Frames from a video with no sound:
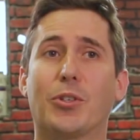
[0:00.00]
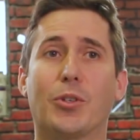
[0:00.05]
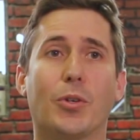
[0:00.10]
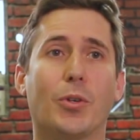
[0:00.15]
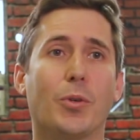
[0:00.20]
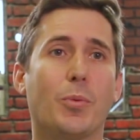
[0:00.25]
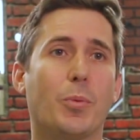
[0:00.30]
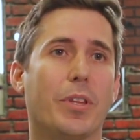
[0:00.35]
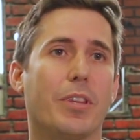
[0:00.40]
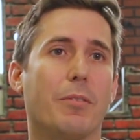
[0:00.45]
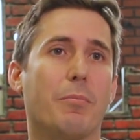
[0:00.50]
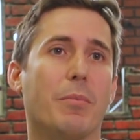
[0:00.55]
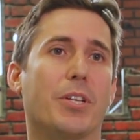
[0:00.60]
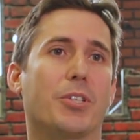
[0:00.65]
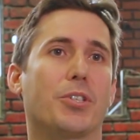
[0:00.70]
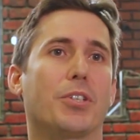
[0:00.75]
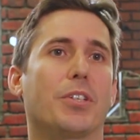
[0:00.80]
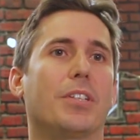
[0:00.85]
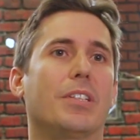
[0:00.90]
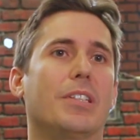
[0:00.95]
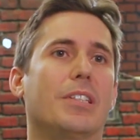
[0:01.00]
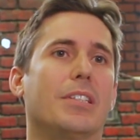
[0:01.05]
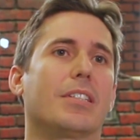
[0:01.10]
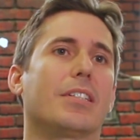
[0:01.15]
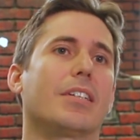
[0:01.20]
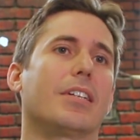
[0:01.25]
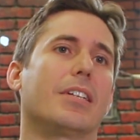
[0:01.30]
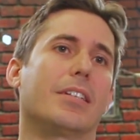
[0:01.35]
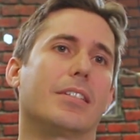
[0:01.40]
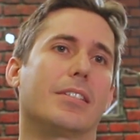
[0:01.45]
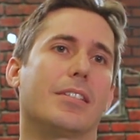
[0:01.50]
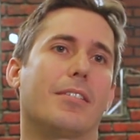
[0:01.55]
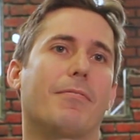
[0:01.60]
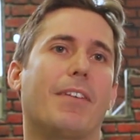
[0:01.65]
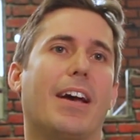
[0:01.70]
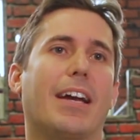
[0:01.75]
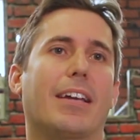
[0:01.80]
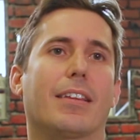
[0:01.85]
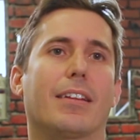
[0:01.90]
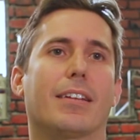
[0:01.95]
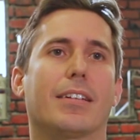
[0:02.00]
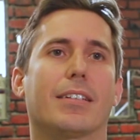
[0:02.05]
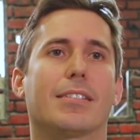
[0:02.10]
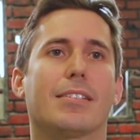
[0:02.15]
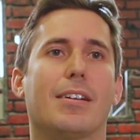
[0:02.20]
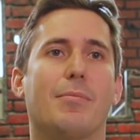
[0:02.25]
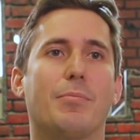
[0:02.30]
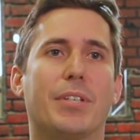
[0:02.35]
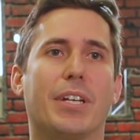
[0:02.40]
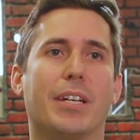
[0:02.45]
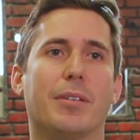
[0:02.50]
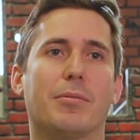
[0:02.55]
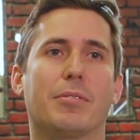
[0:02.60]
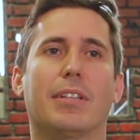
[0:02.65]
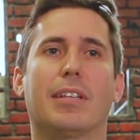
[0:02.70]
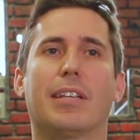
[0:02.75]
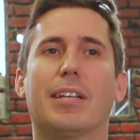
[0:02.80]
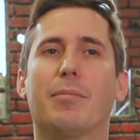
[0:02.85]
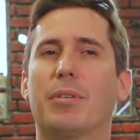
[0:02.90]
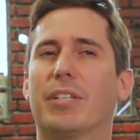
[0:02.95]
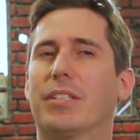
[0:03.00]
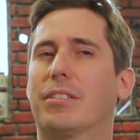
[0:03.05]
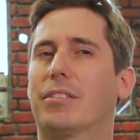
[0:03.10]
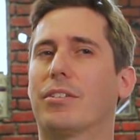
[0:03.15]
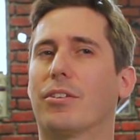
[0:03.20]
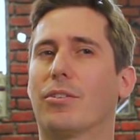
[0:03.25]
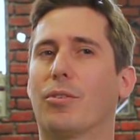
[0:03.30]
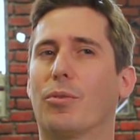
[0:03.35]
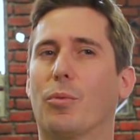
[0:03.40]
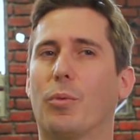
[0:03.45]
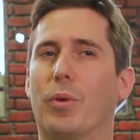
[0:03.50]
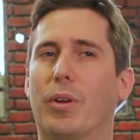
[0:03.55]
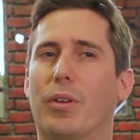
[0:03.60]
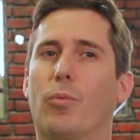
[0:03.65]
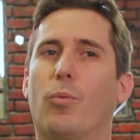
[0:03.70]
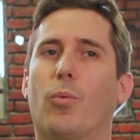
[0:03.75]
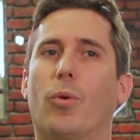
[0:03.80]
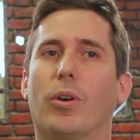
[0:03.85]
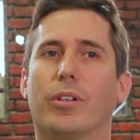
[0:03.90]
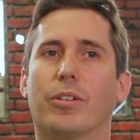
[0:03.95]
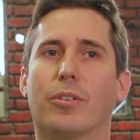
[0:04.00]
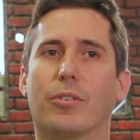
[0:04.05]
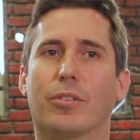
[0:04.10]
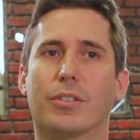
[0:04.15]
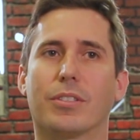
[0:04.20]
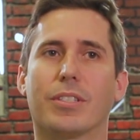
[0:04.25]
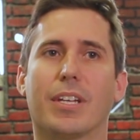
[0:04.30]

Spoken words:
good with the missions is the fact that it sometimes limits you with what you can